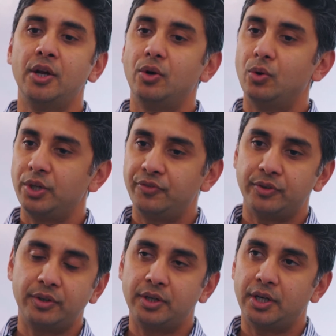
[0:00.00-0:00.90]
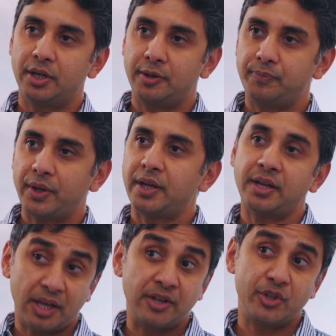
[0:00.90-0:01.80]
or even
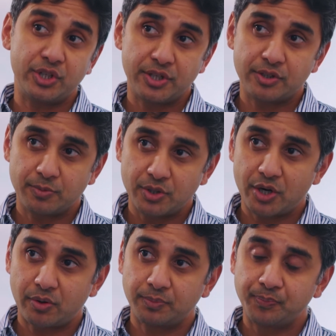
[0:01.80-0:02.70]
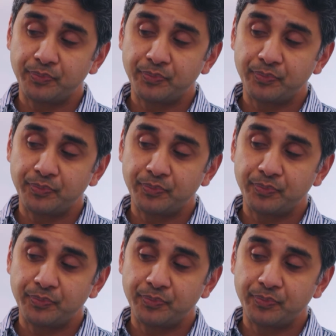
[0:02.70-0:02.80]
and energy systems in general.